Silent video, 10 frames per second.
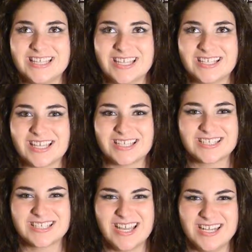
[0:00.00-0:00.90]
they like
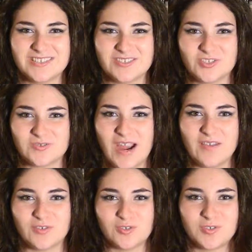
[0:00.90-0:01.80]
kind of
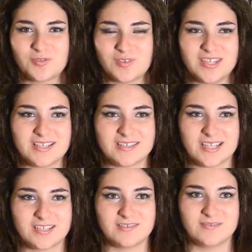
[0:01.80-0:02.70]
travel through these
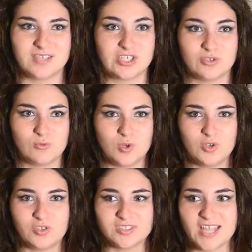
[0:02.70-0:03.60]
like digital
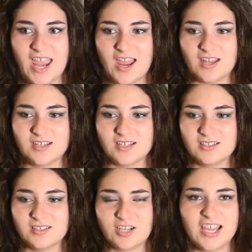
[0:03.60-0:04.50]
worlds, and
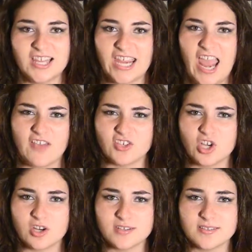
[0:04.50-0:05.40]
they're kind of like
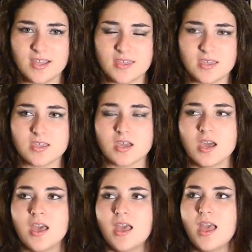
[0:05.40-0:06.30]
avatars, I think.
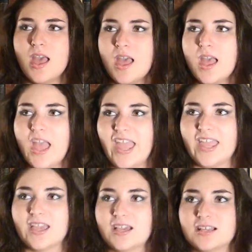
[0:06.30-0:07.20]

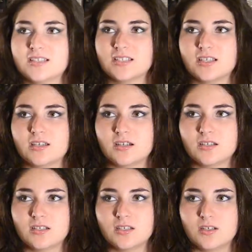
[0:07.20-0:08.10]
And
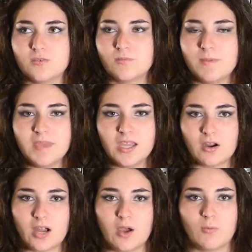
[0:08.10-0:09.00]
we meet
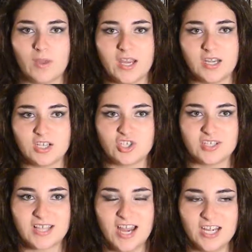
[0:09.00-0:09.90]
Ara when
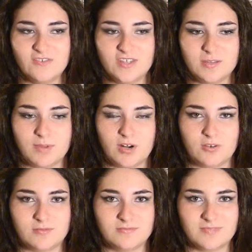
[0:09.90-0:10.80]
she's kind of in the
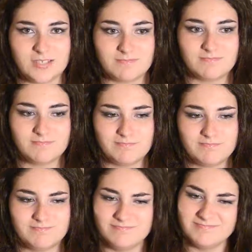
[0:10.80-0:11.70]
middle, like
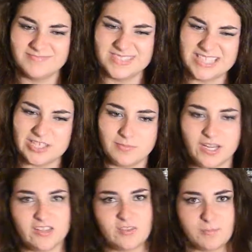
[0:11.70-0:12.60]
little bit
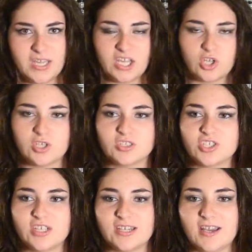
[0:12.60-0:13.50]
of a pickle.
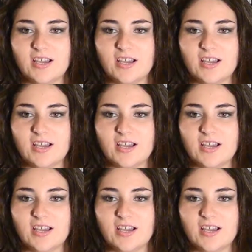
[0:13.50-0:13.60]
She